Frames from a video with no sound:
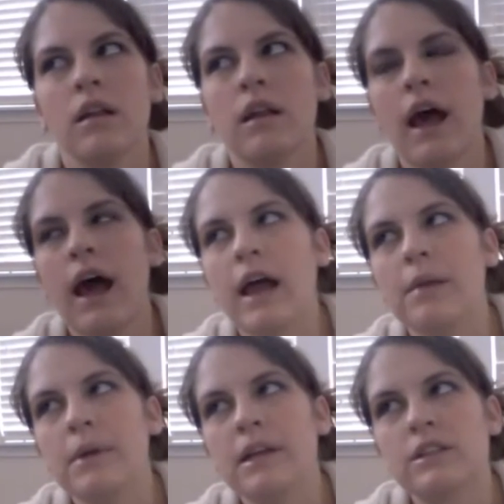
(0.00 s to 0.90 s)
had
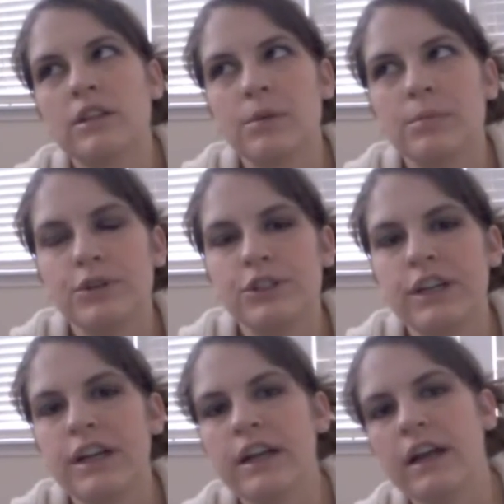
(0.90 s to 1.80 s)
me start
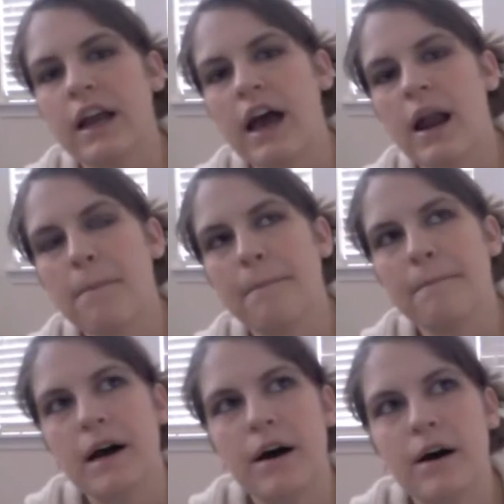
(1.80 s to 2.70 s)
pushing at
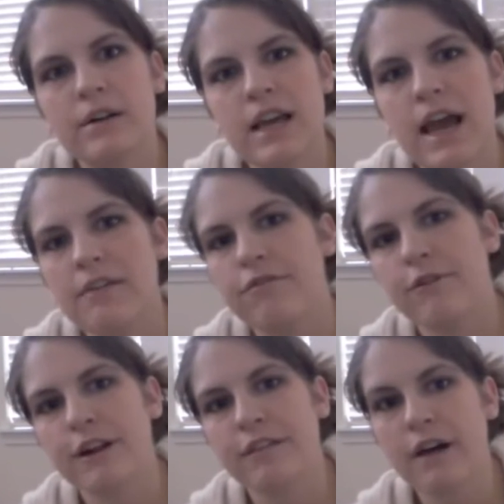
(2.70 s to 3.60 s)
about
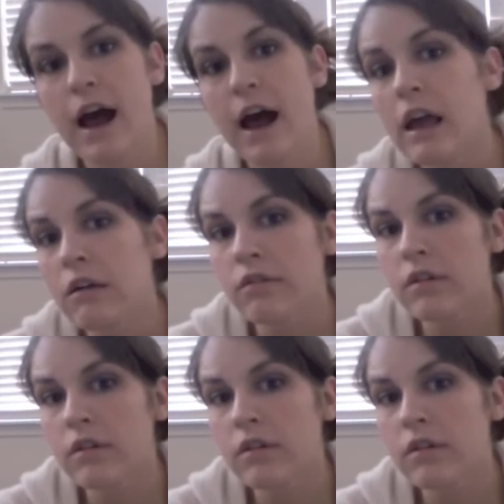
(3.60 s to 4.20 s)
10:45,